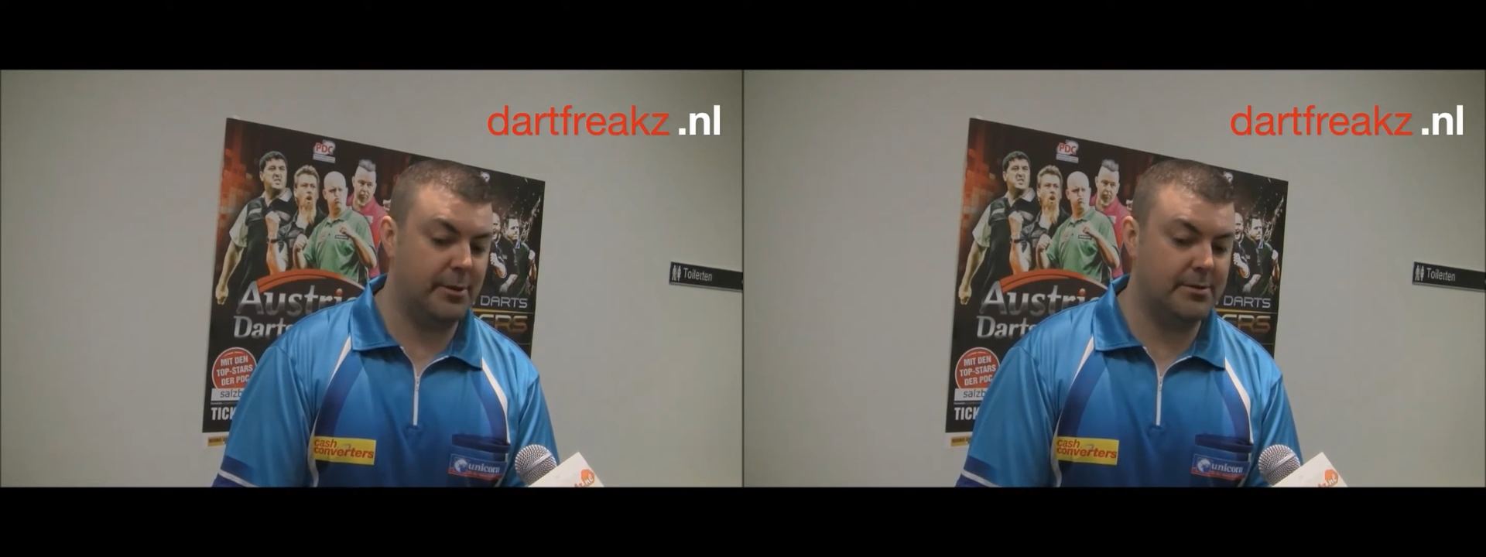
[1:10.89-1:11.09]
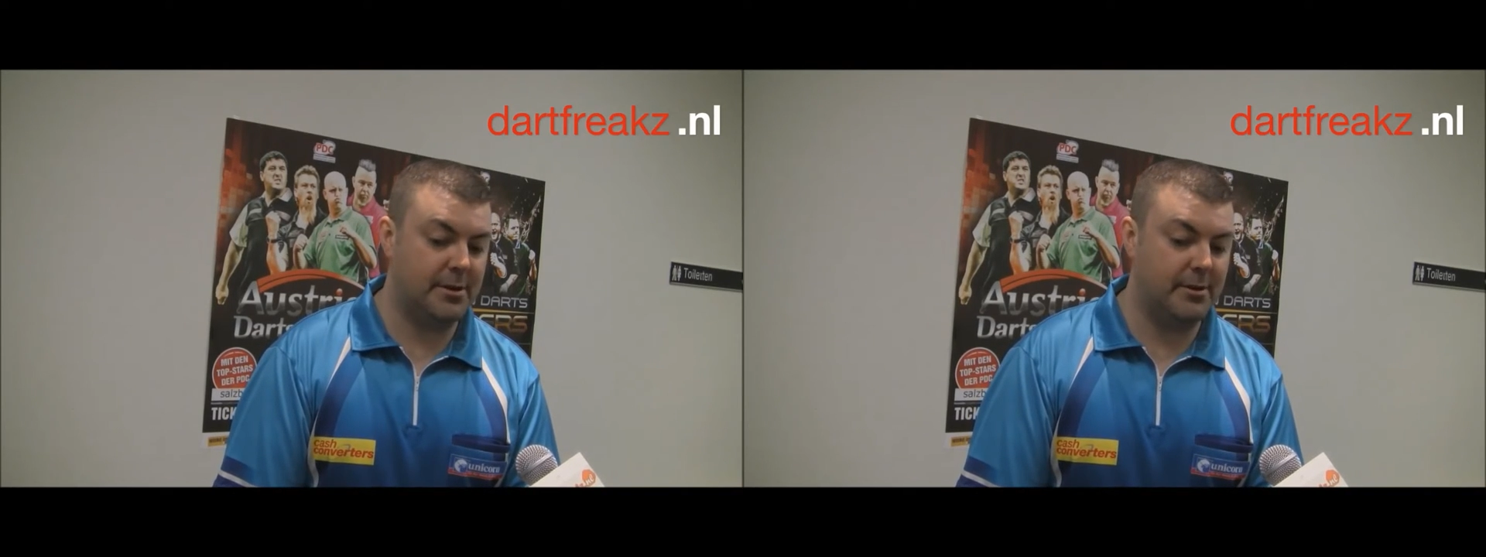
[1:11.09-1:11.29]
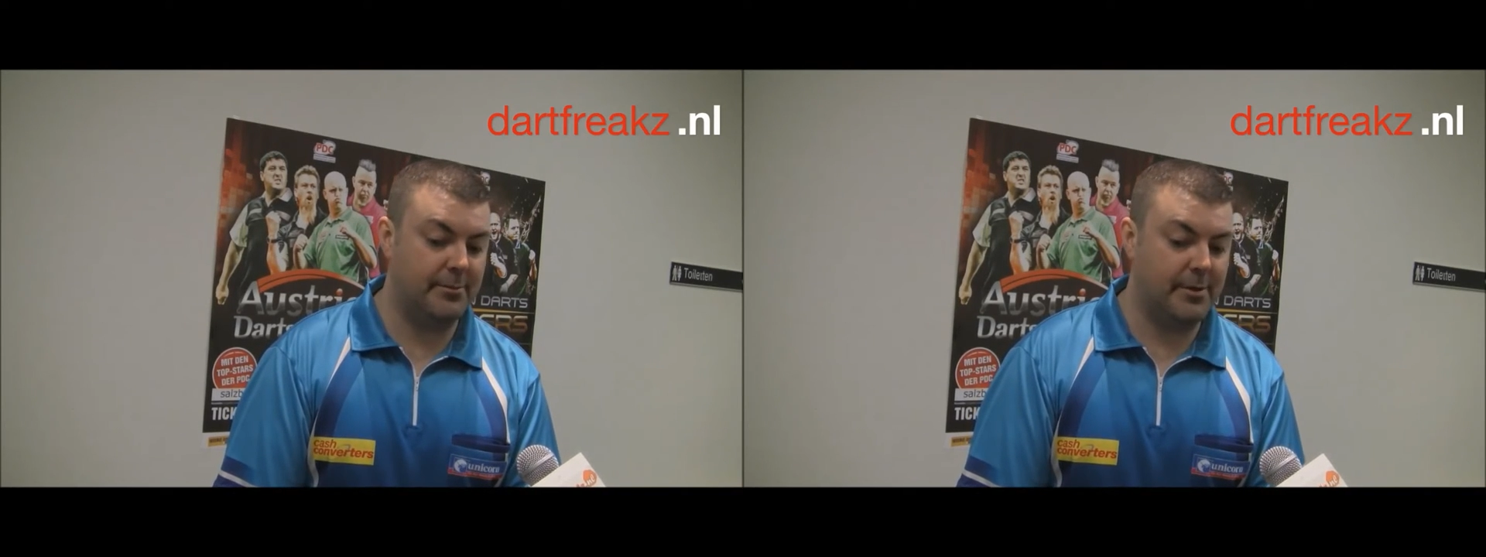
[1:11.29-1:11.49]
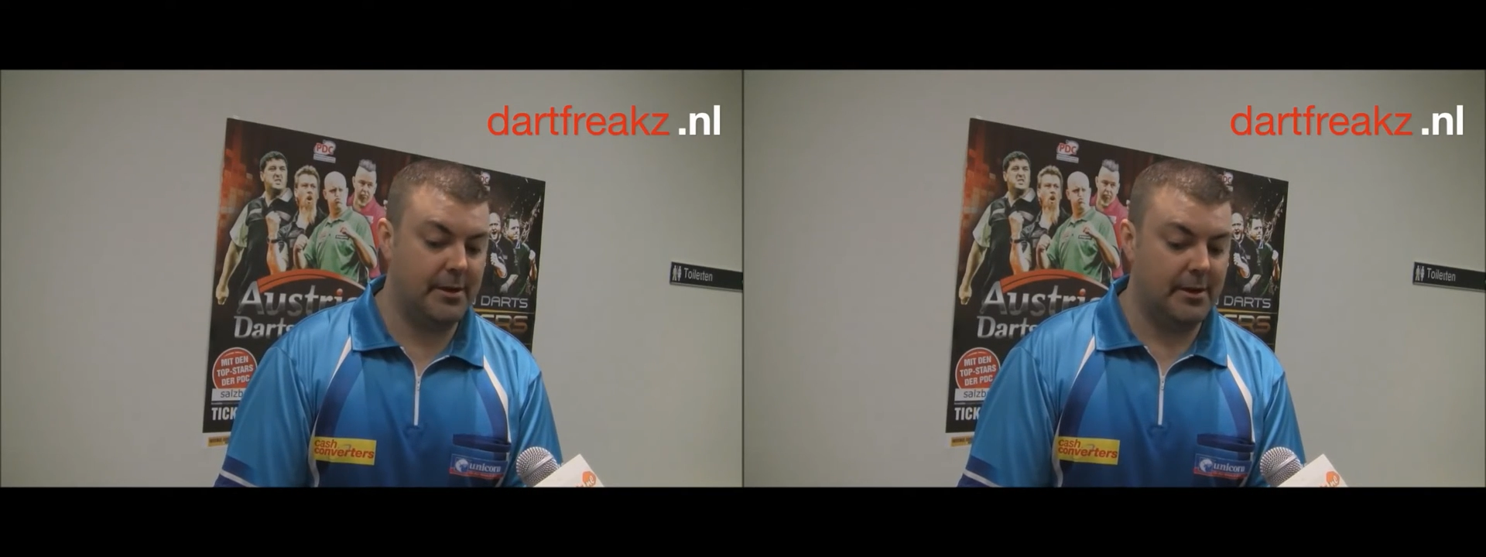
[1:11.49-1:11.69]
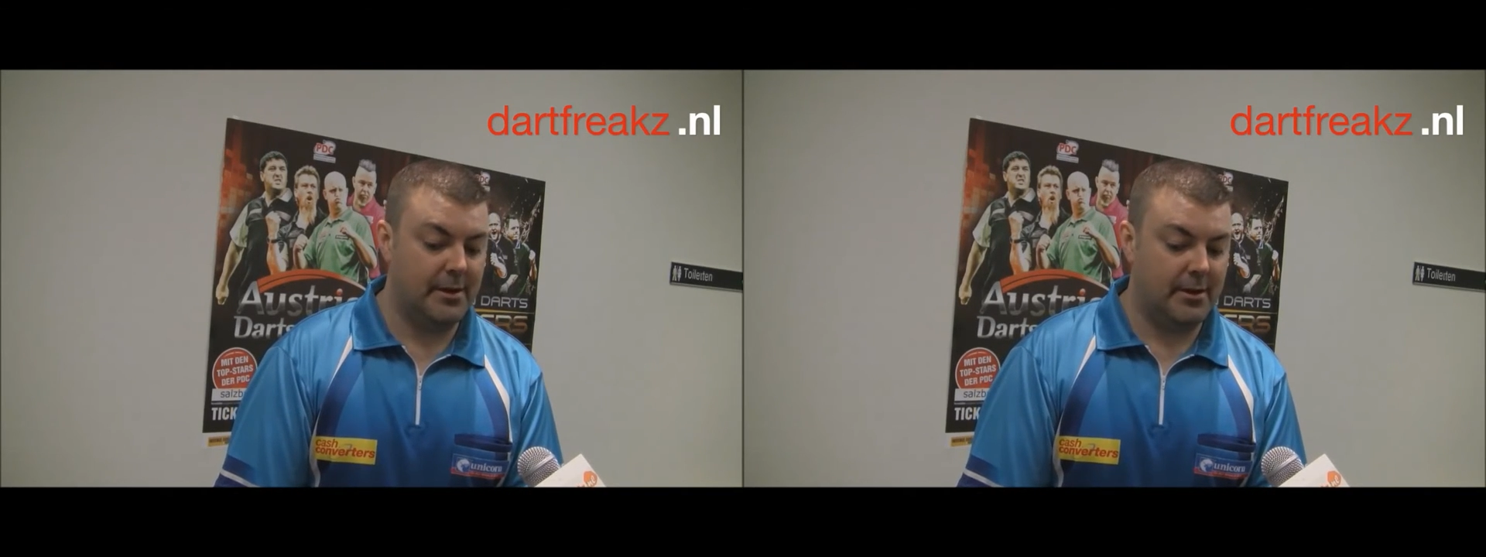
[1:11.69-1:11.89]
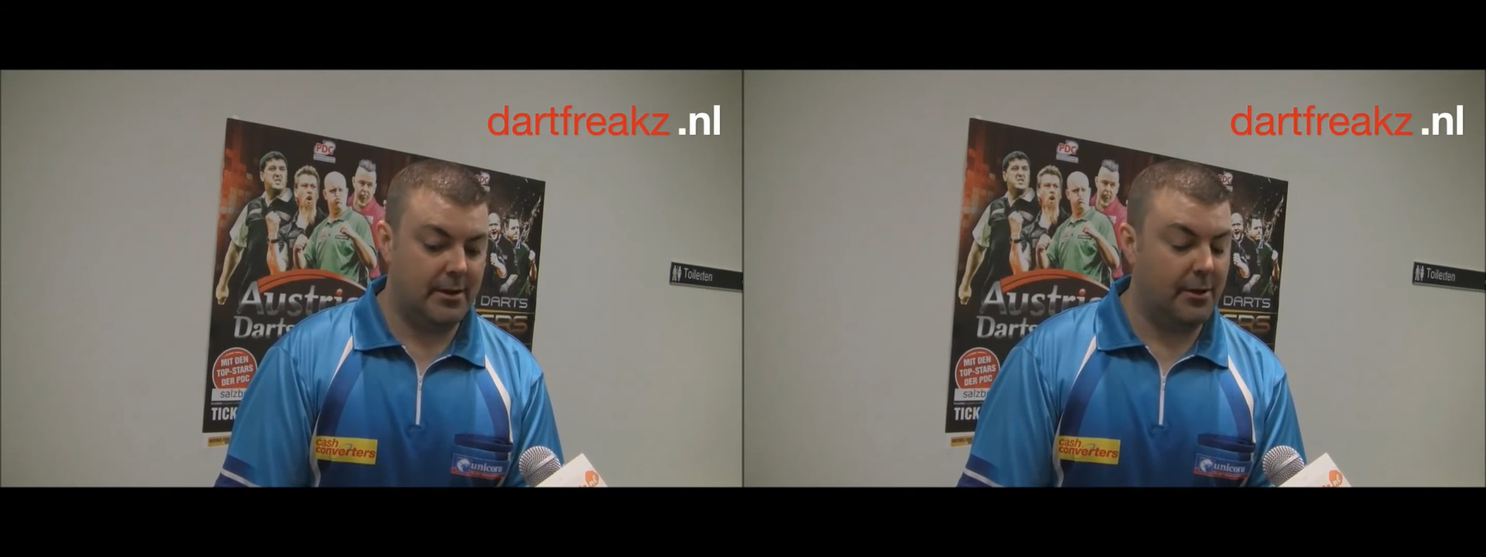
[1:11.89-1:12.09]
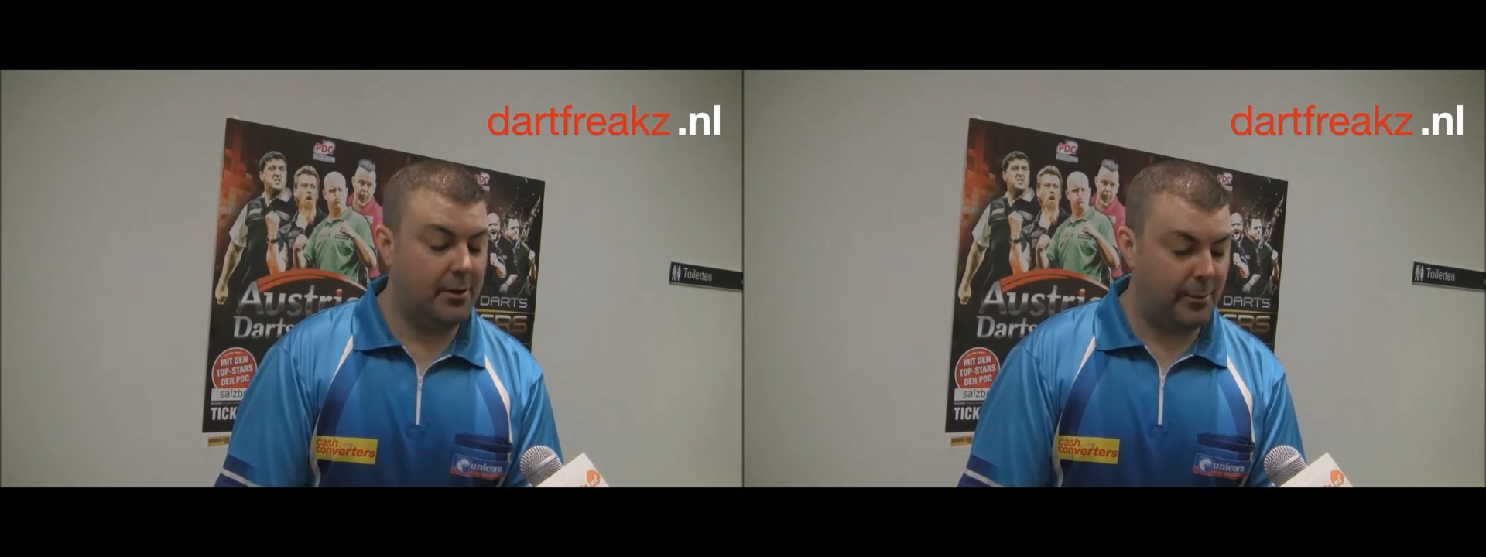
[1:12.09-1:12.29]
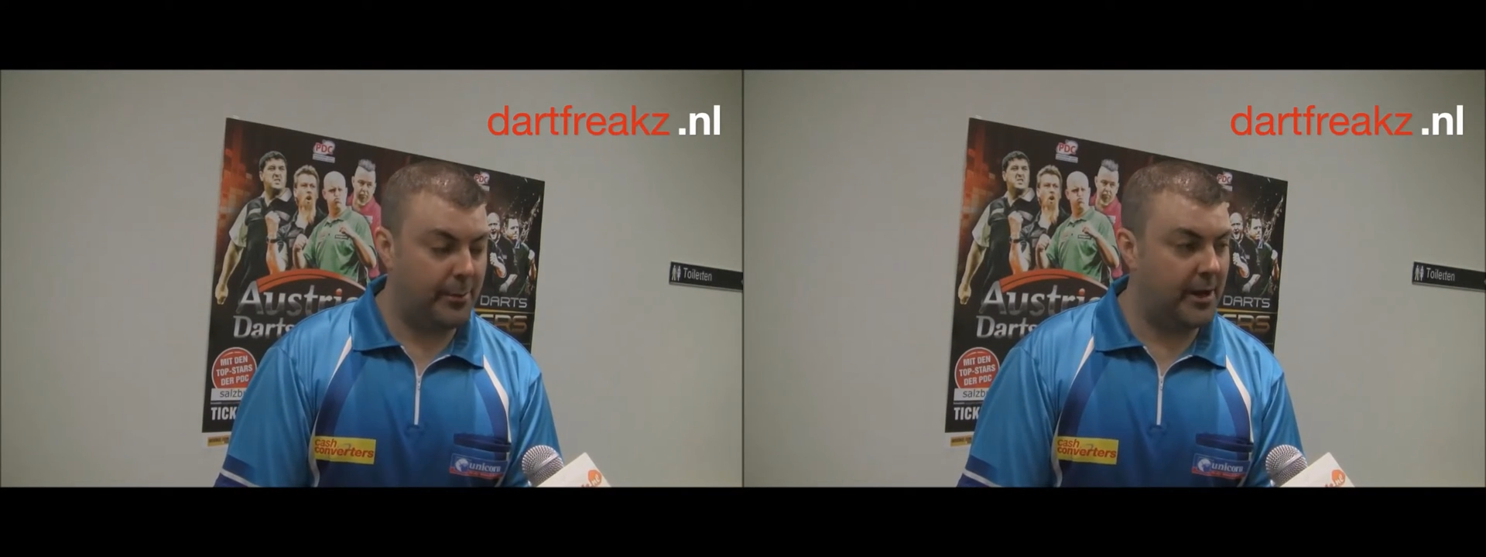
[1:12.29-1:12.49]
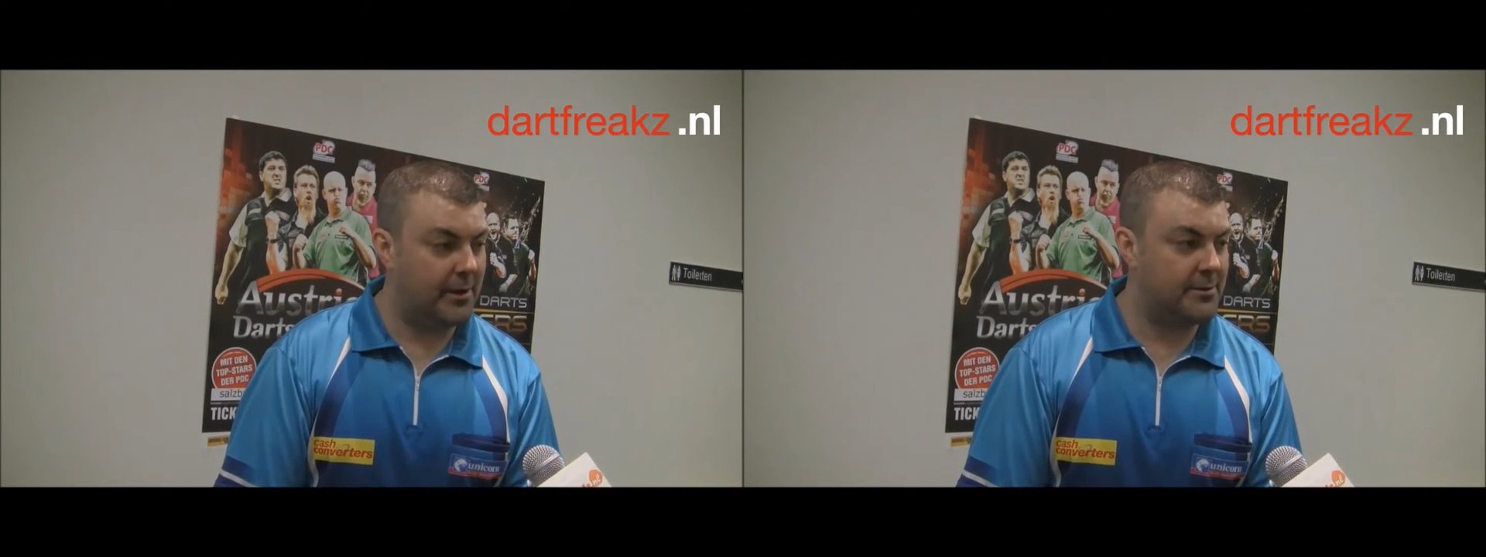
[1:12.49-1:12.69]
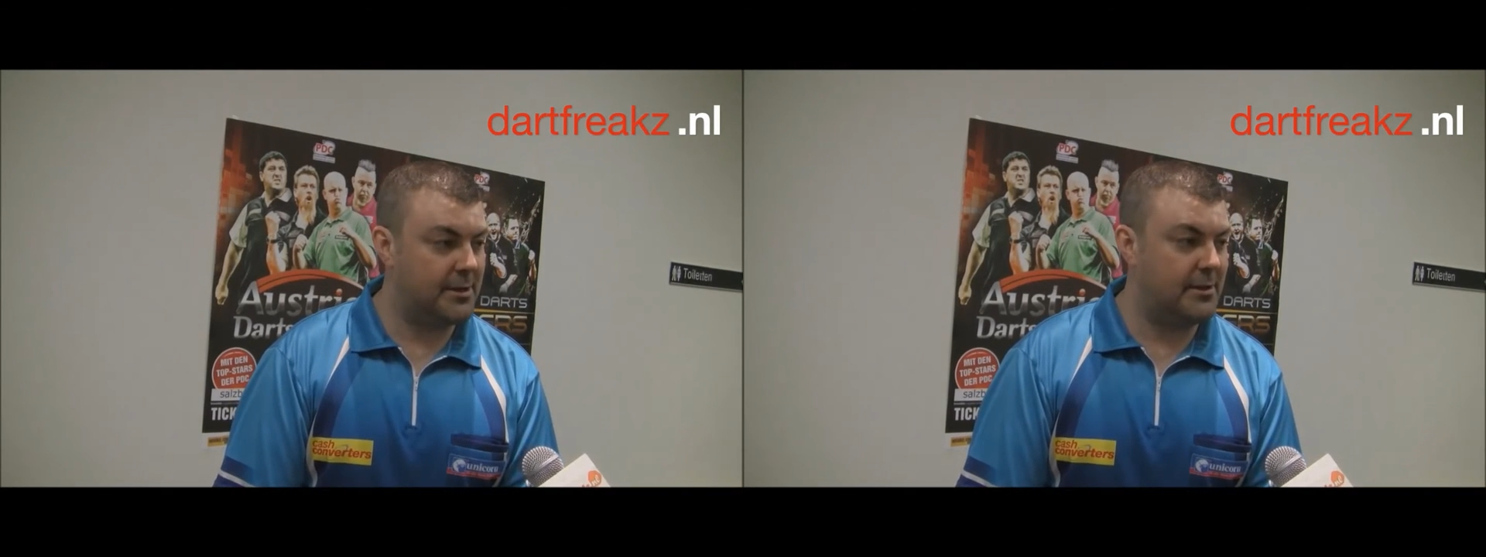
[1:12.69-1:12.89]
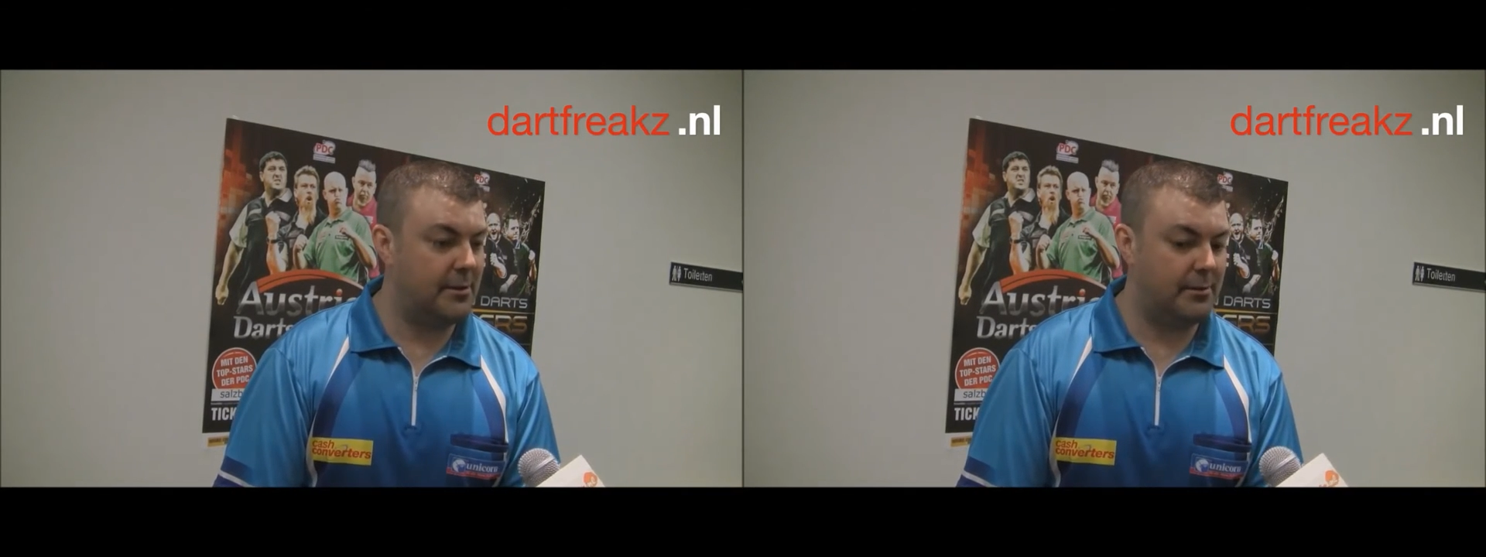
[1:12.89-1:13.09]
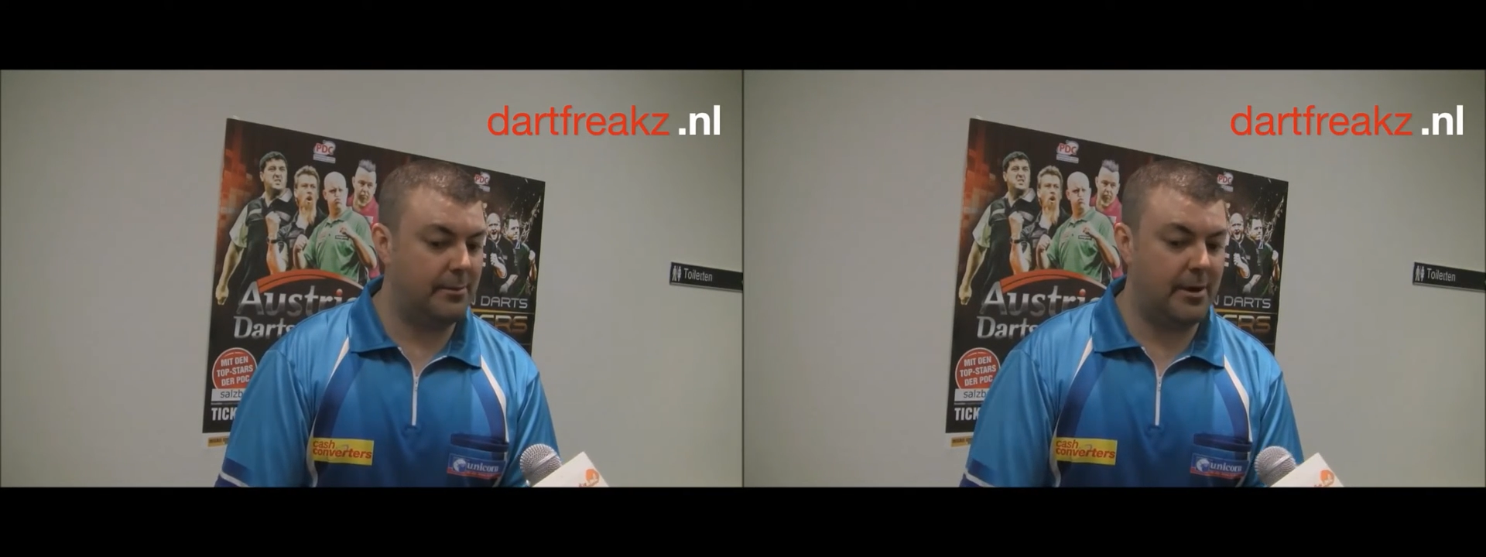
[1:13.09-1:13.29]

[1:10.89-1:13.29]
but, you know, long may it continue.